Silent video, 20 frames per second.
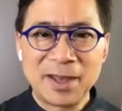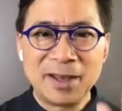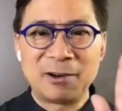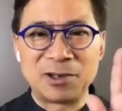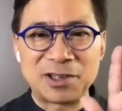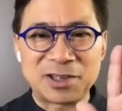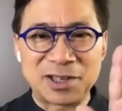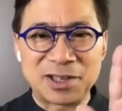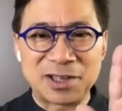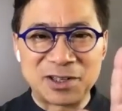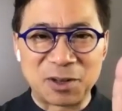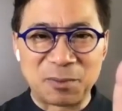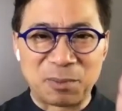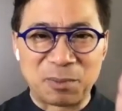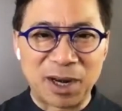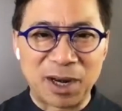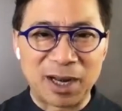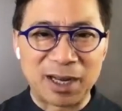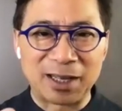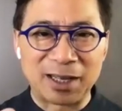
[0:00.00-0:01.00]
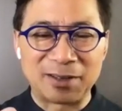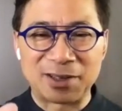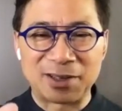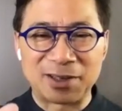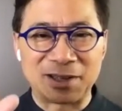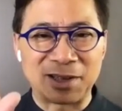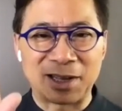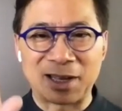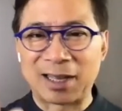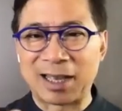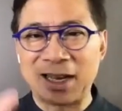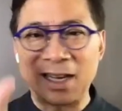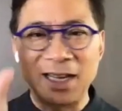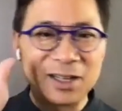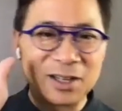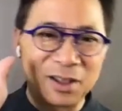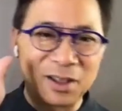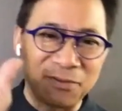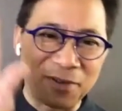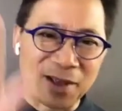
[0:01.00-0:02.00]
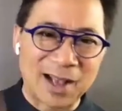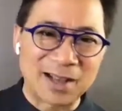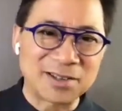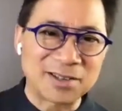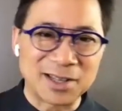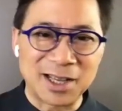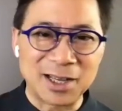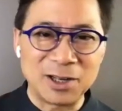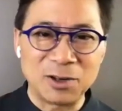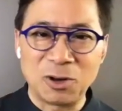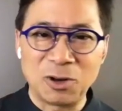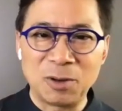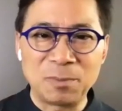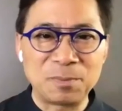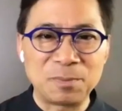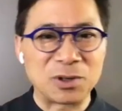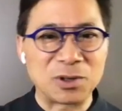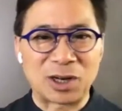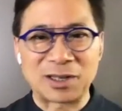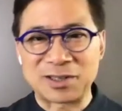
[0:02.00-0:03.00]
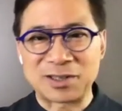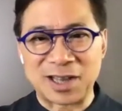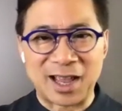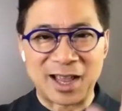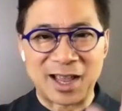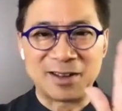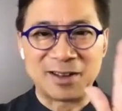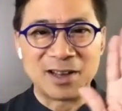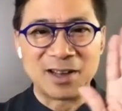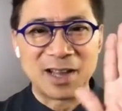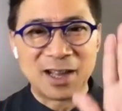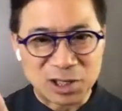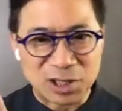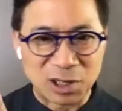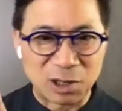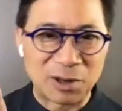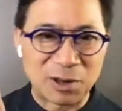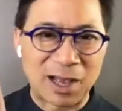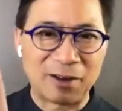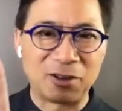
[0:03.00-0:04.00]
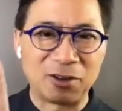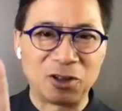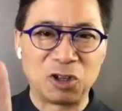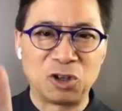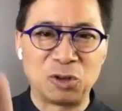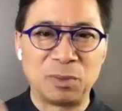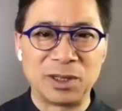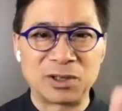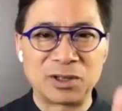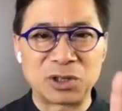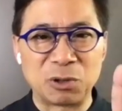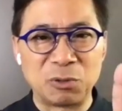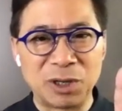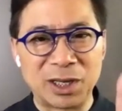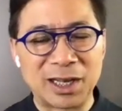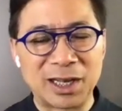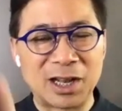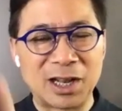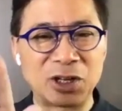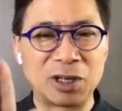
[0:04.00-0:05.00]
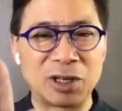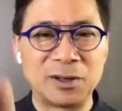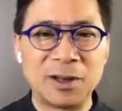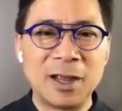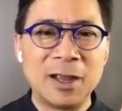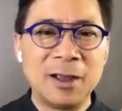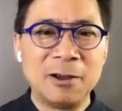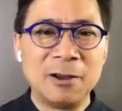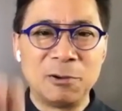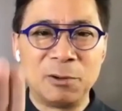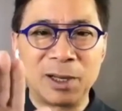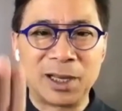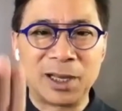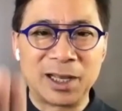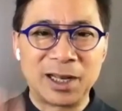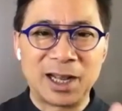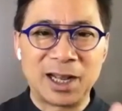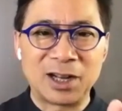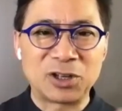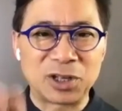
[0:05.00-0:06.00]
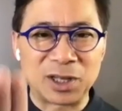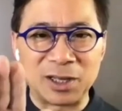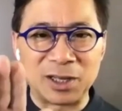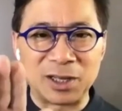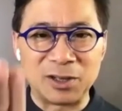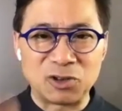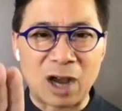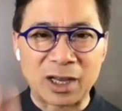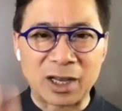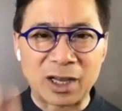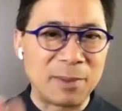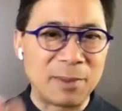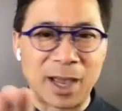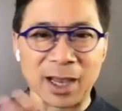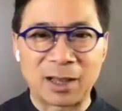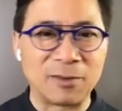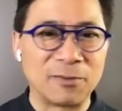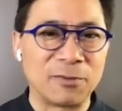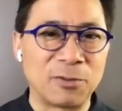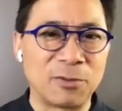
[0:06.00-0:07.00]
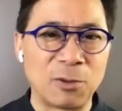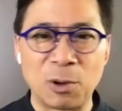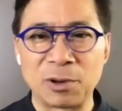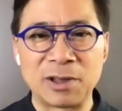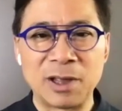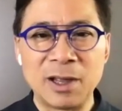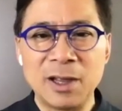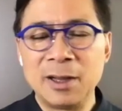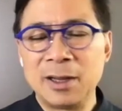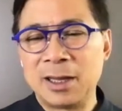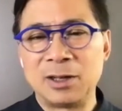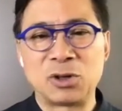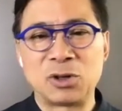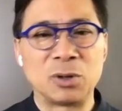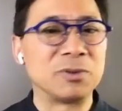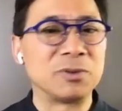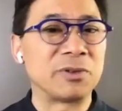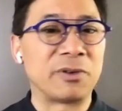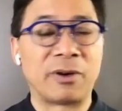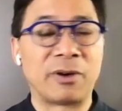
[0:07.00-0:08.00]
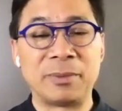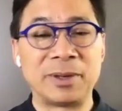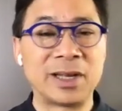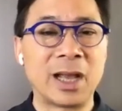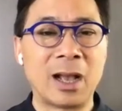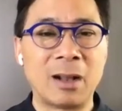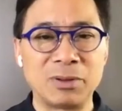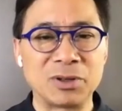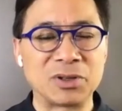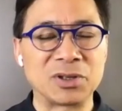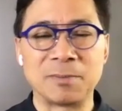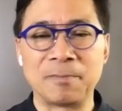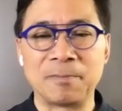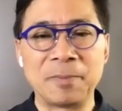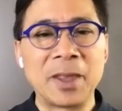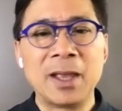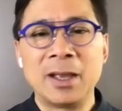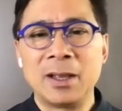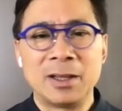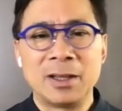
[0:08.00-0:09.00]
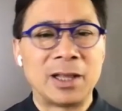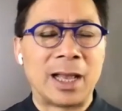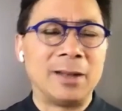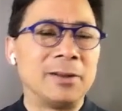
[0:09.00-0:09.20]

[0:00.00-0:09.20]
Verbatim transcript: resistin's the brake. It's, it's like getting into the fast lane. Oops, the truck's ahead. Slow down a little bit. So we can actually we can actually jockey back and forth in terms of our metabolism.